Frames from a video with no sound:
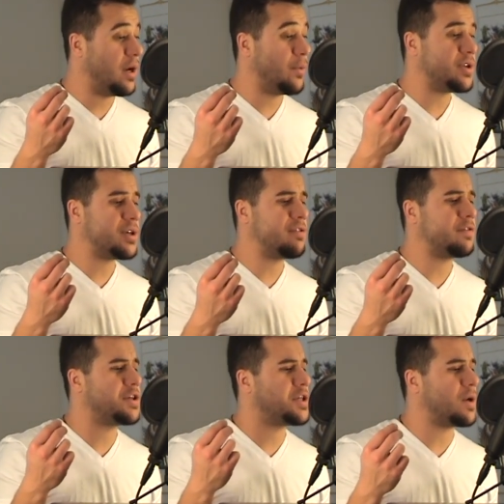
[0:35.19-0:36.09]
in return
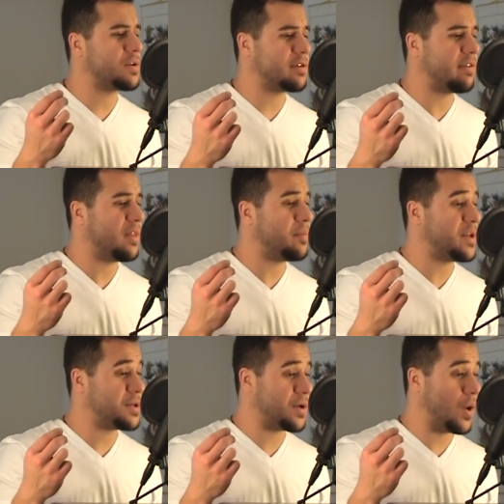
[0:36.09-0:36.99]
for shelter from the
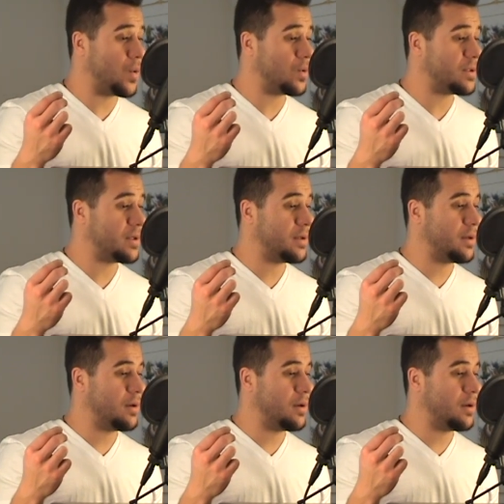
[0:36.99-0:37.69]
bitter cold.